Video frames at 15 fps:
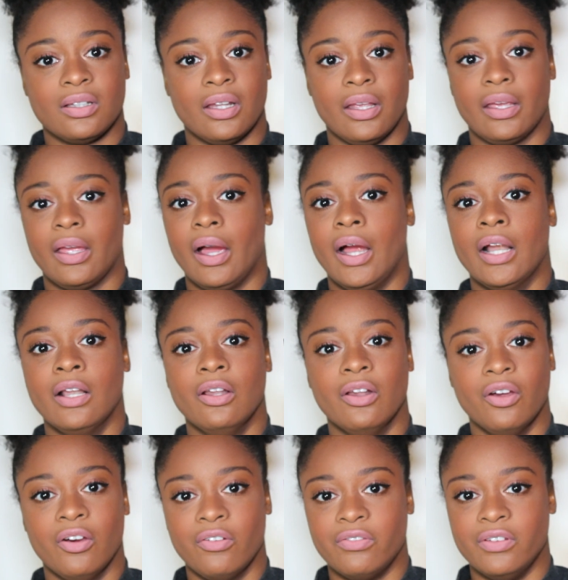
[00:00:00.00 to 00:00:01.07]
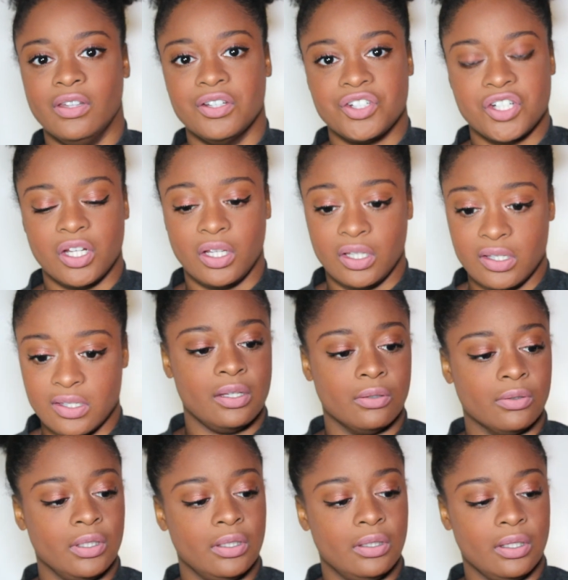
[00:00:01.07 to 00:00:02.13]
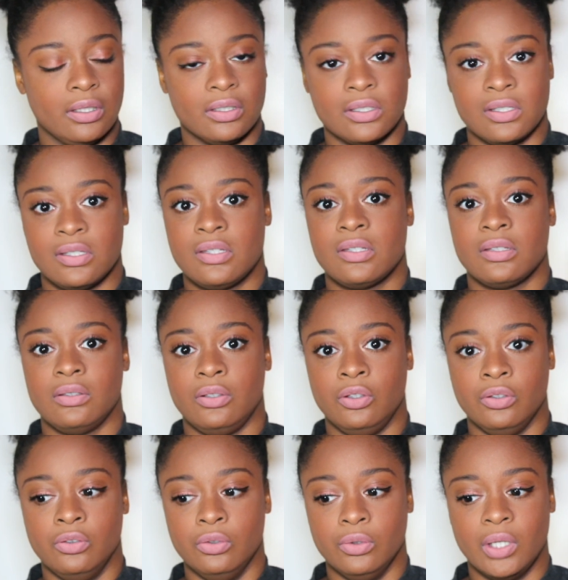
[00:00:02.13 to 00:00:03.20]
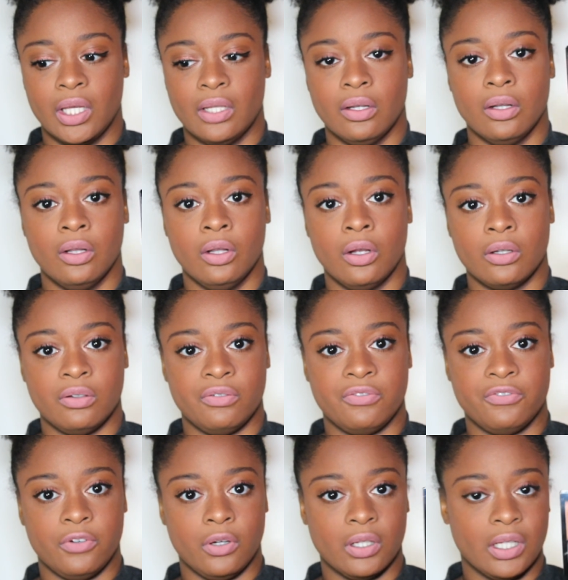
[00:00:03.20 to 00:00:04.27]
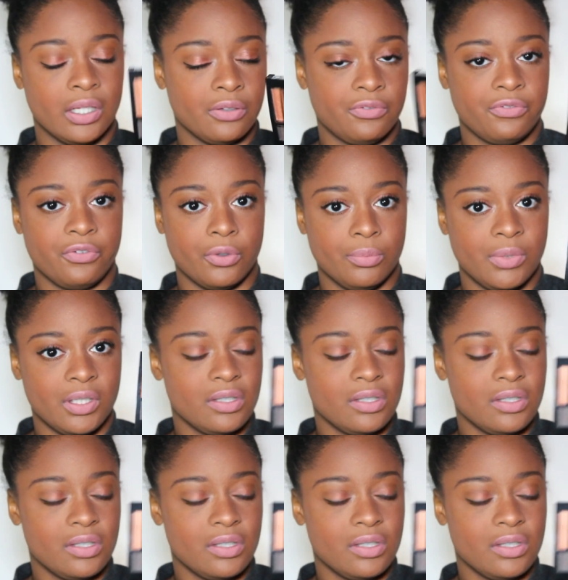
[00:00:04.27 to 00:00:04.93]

I love the shades. The only thing is you do get a lot of fallout from